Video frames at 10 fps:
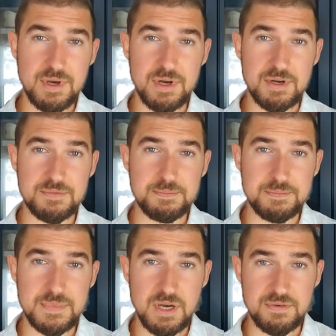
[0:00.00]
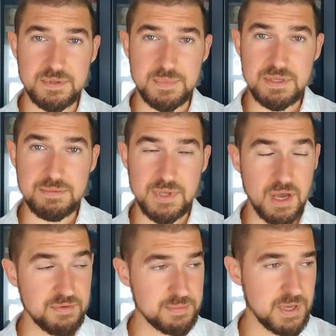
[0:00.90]
off the
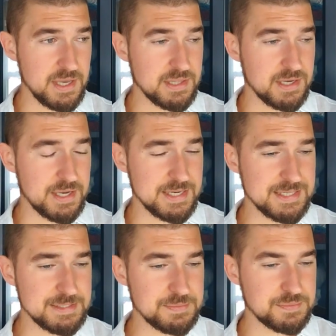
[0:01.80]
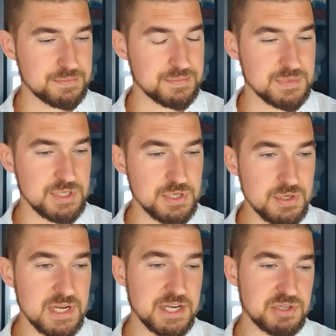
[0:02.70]
path, you
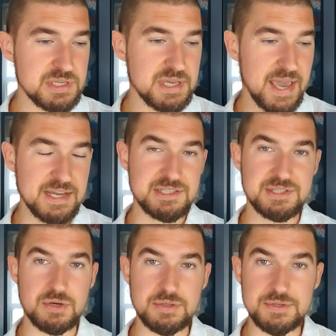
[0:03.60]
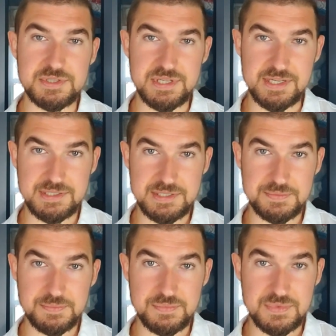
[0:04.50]
can actually access all those
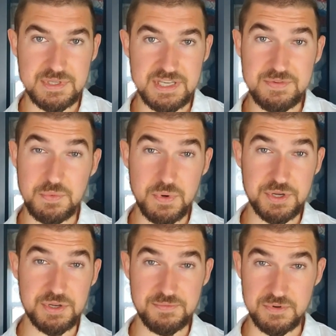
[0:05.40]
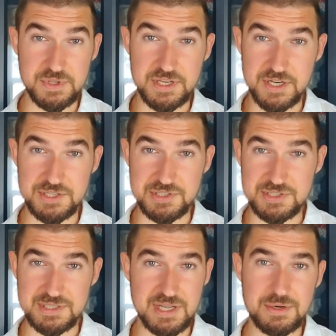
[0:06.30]
states even while you're fully
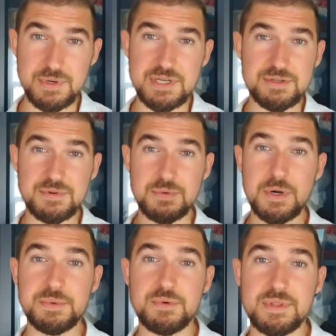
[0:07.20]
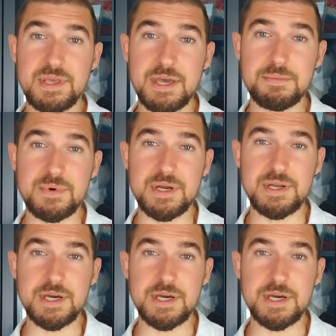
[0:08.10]
conscious. And I don't want to overwhelm you with that right